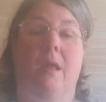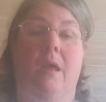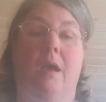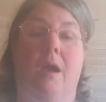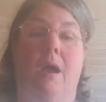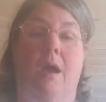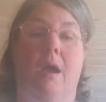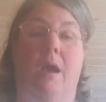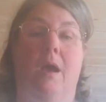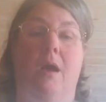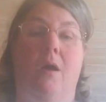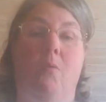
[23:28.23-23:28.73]

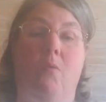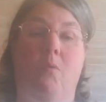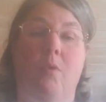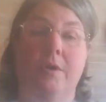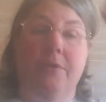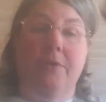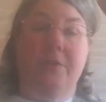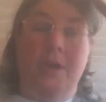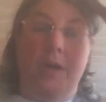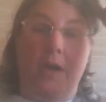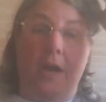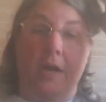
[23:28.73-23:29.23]

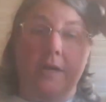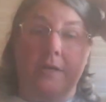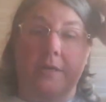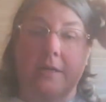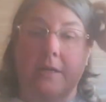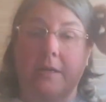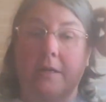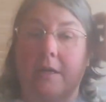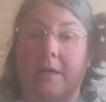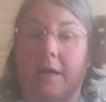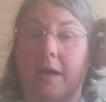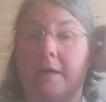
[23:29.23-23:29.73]
One thing I
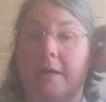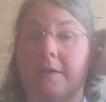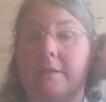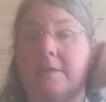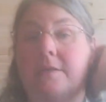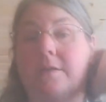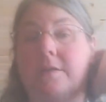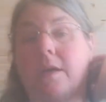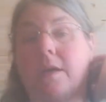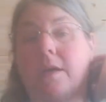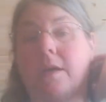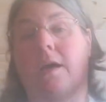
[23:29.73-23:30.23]
did
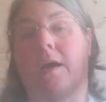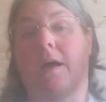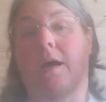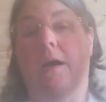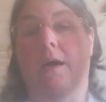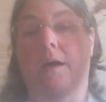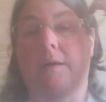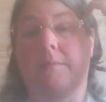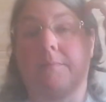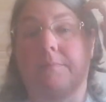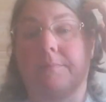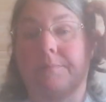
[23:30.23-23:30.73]
get,
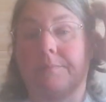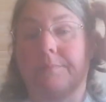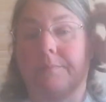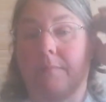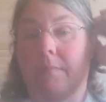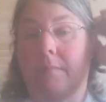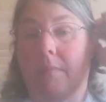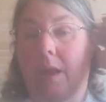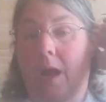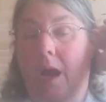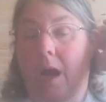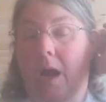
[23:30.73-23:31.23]

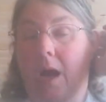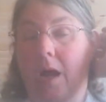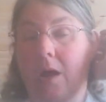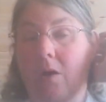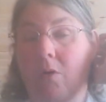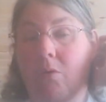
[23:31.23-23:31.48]
I